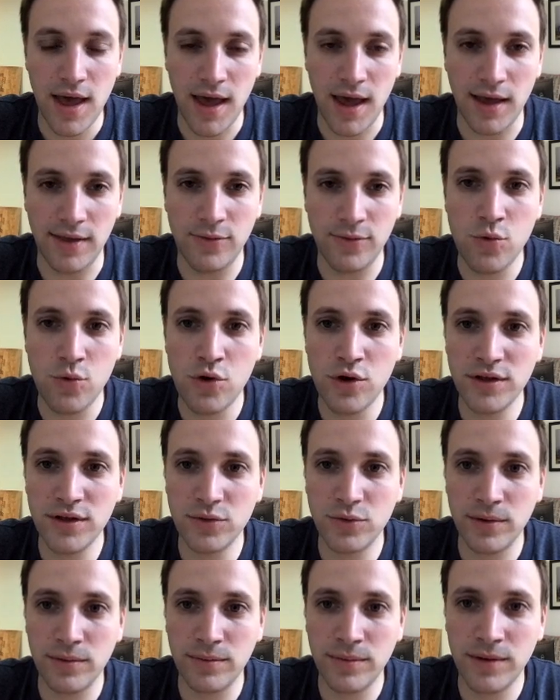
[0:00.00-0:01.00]
and words
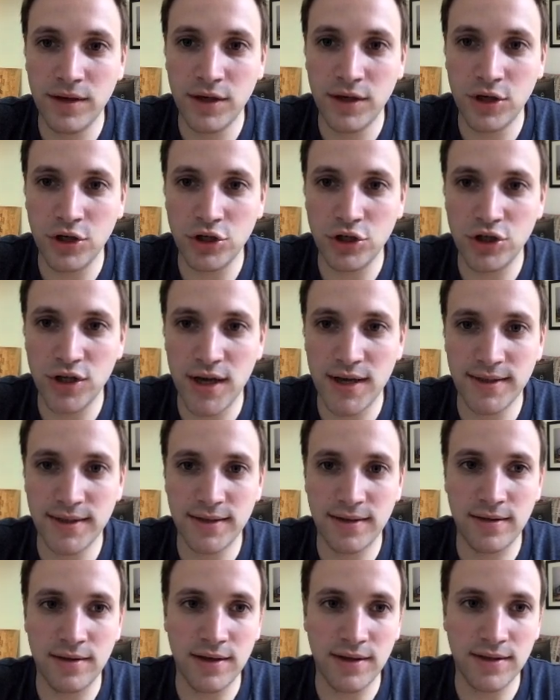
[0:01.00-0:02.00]
will be
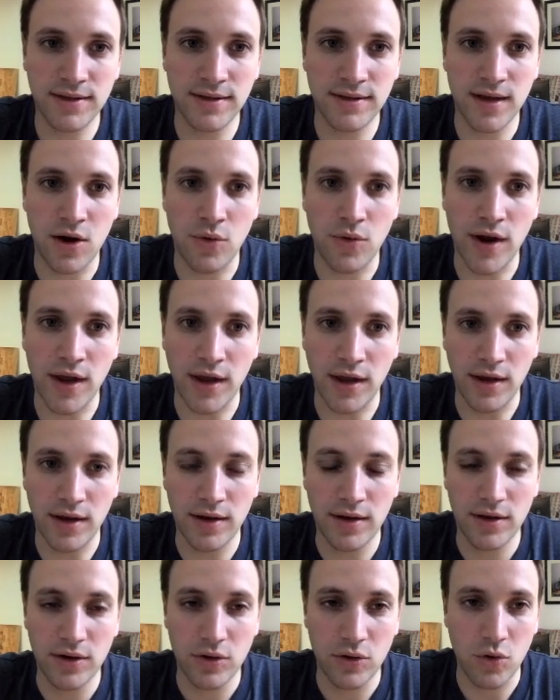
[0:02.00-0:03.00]
just this array
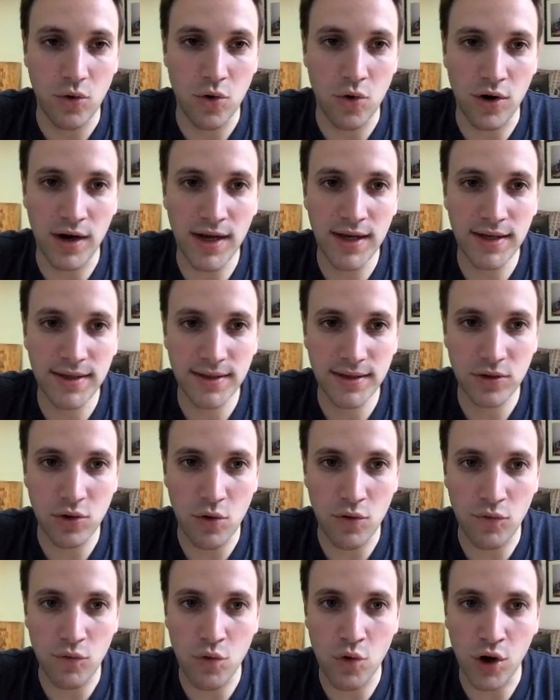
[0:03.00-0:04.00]
or list
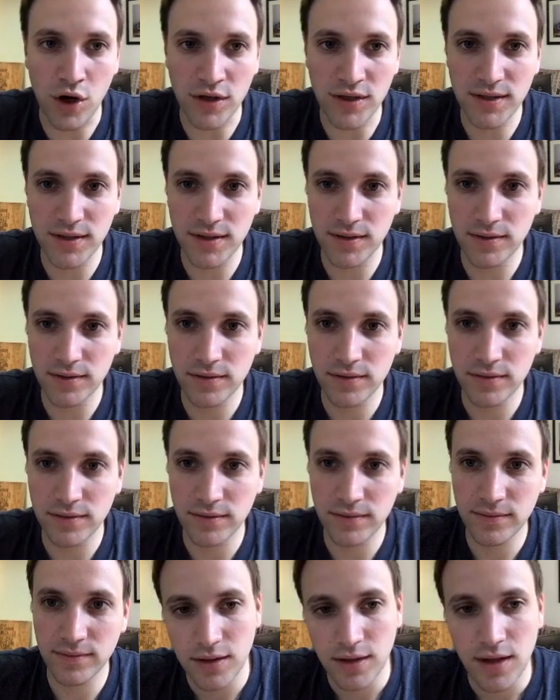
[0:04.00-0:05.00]
of words.
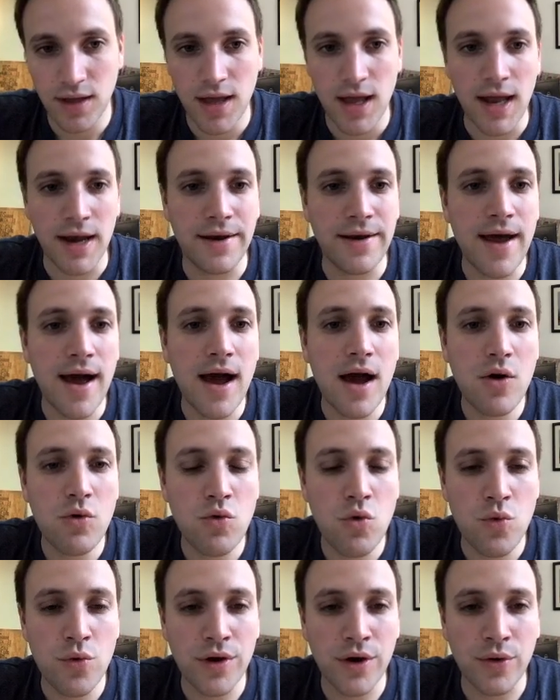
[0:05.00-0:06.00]
Now
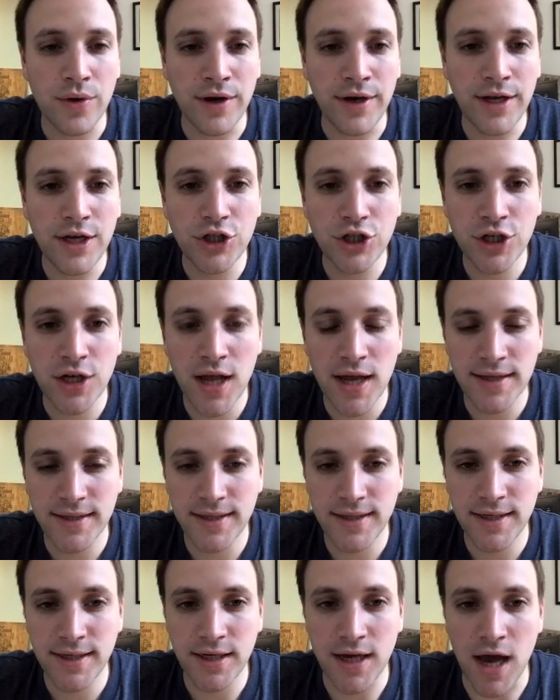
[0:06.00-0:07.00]
we're
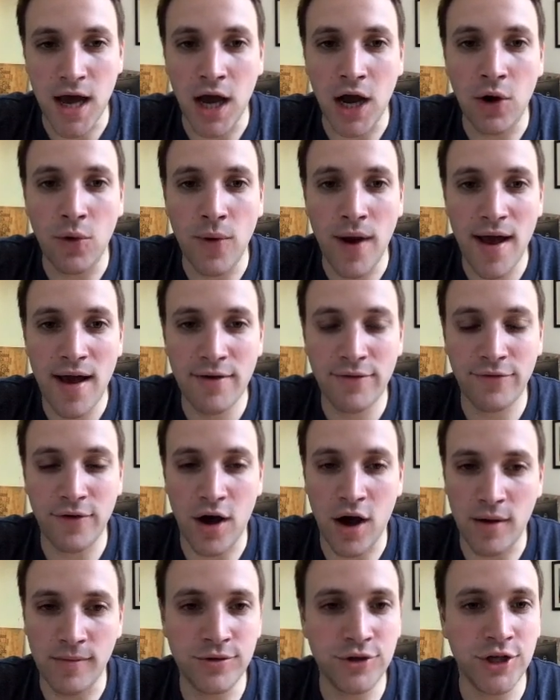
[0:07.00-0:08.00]
initializing a graph
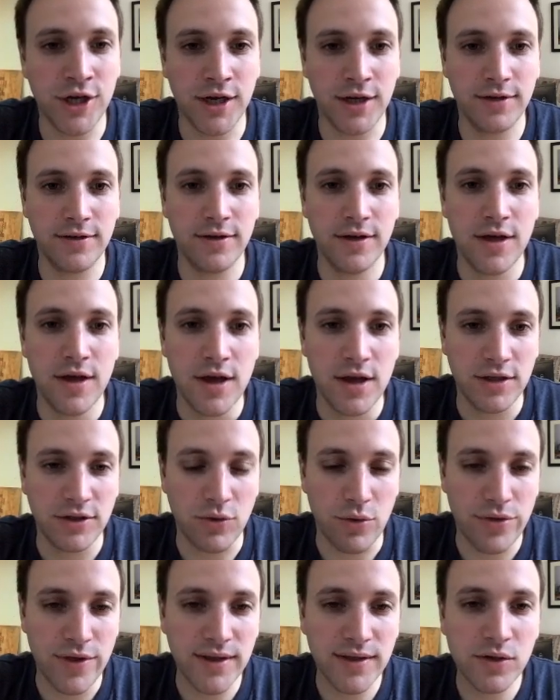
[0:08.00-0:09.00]
object.
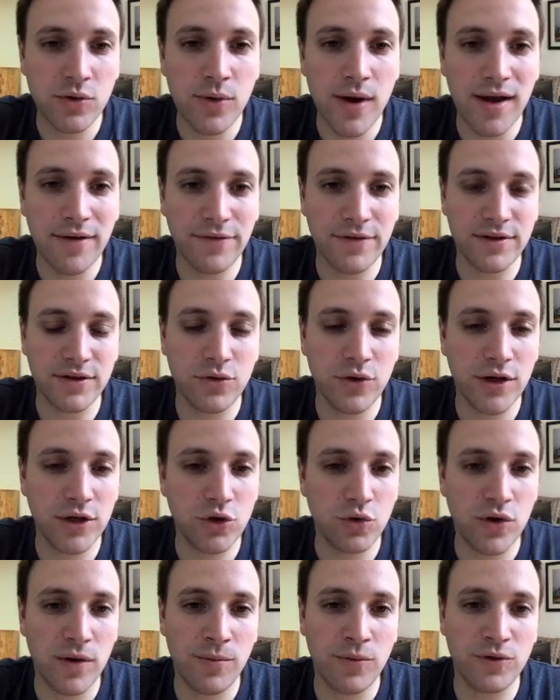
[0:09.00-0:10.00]
So this graph is going
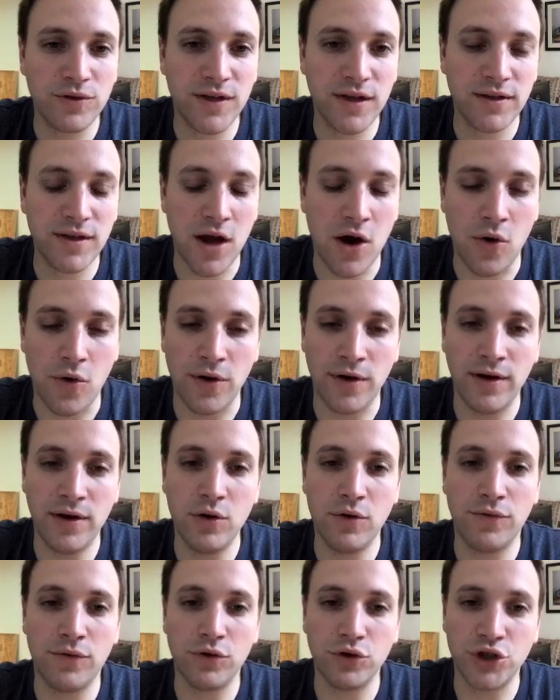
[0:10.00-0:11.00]
to represent our
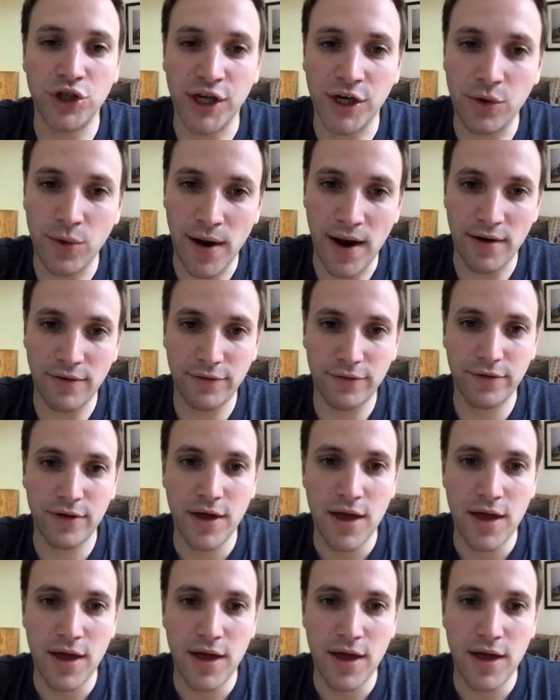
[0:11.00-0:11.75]
neo4j graph.